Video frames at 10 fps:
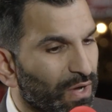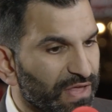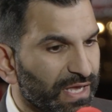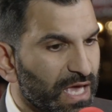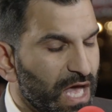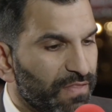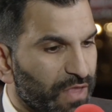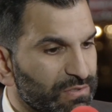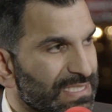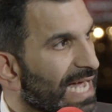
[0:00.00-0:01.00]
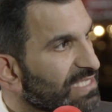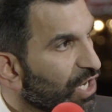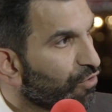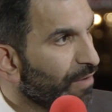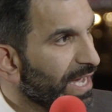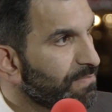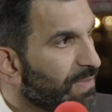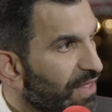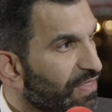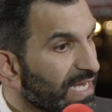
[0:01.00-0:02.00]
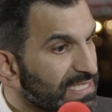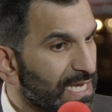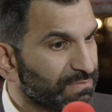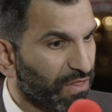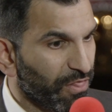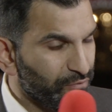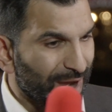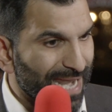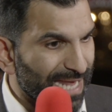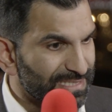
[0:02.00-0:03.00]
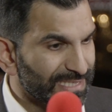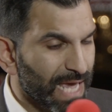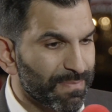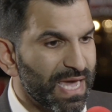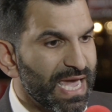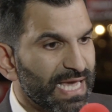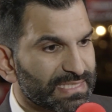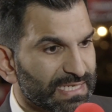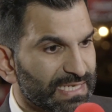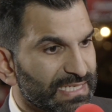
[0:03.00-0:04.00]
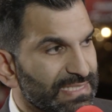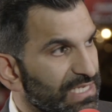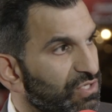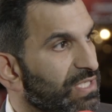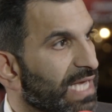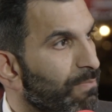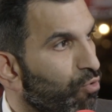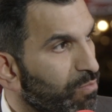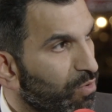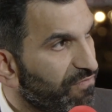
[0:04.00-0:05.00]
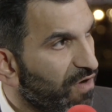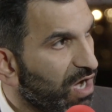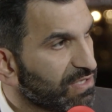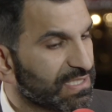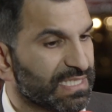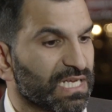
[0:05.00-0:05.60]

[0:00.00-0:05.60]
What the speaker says: So I think those stats are great, but I think in terms of the threat landscape, it's going to continue to get more and more advanced.